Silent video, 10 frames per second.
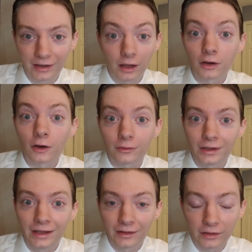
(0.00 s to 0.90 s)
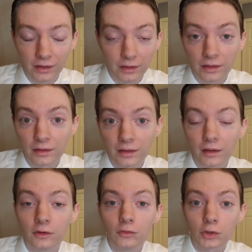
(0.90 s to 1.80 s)
And I know this is this is
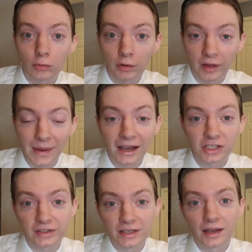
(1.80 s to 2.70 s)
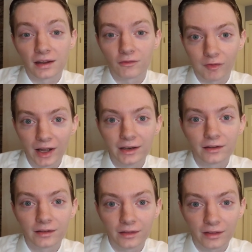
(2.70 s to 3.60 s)
unusual because I'm actually getting right
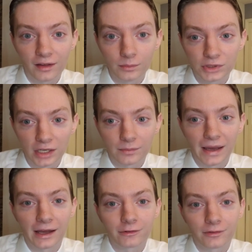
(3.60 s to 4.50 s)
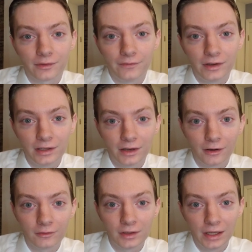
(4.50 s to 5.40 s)
into the subject matter of the
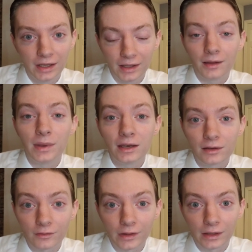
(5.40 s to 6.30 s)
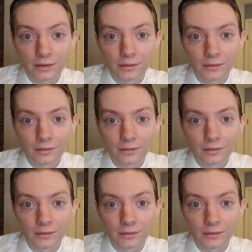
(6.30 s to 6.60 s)
video immediately.